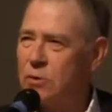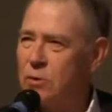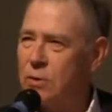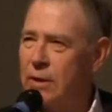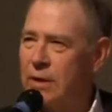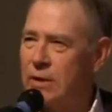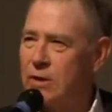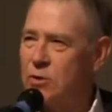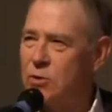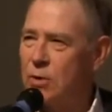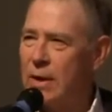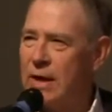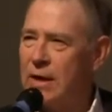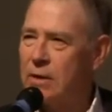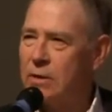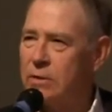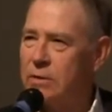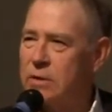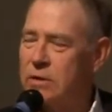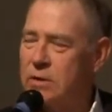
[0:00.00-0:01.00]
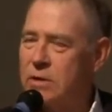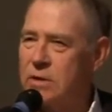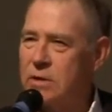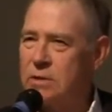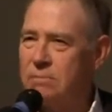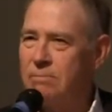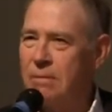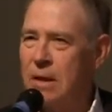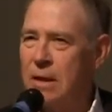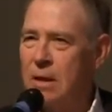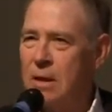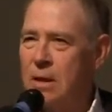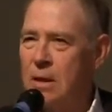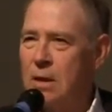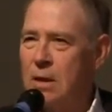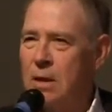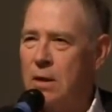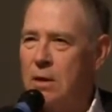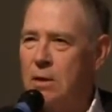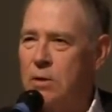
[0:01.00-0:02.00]
during droughts,
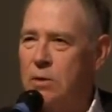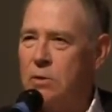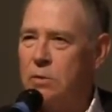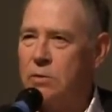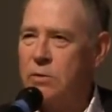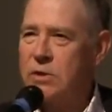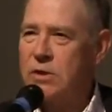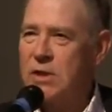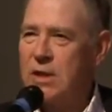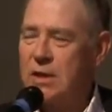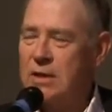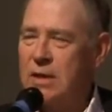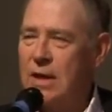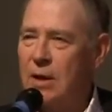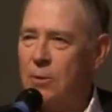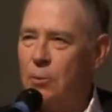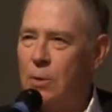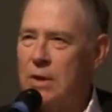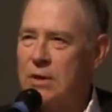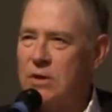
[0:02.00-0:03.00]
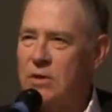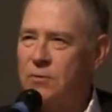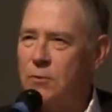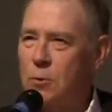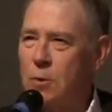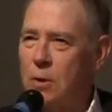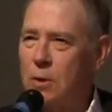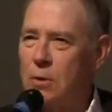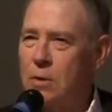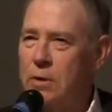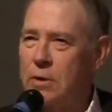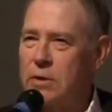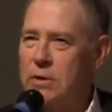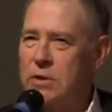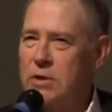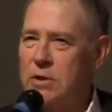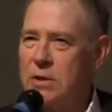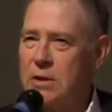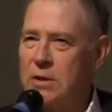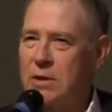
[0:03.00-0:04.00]
you'll see that reservoir
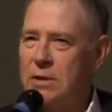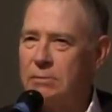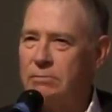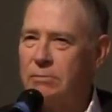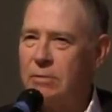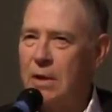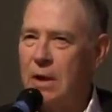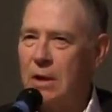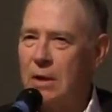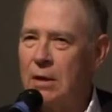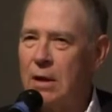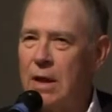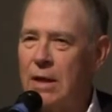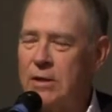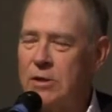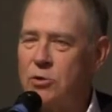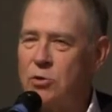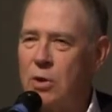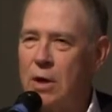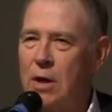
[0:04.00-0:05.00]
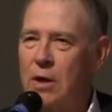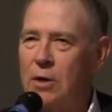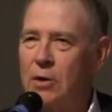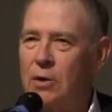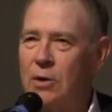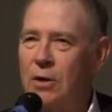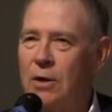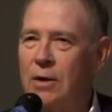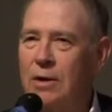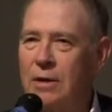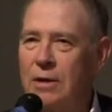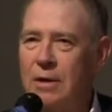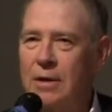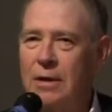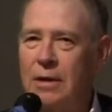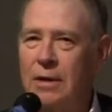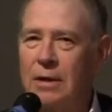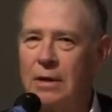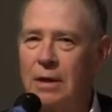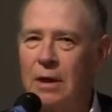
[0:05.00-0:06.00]
looks a lot drier,
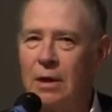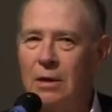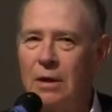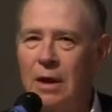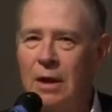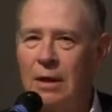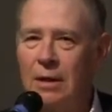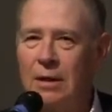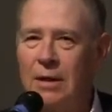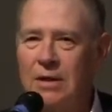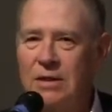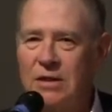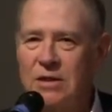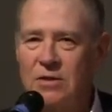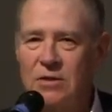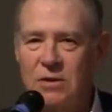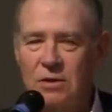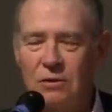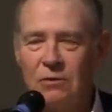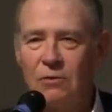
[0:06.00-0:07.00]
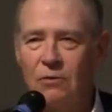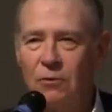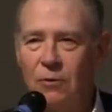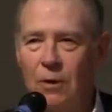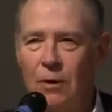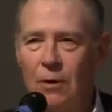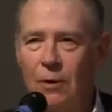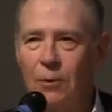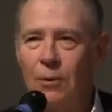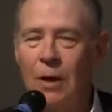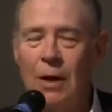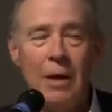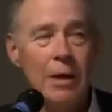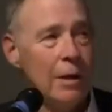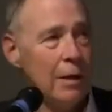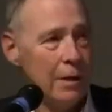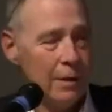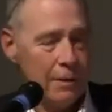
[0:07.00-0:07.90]
a lot less flow.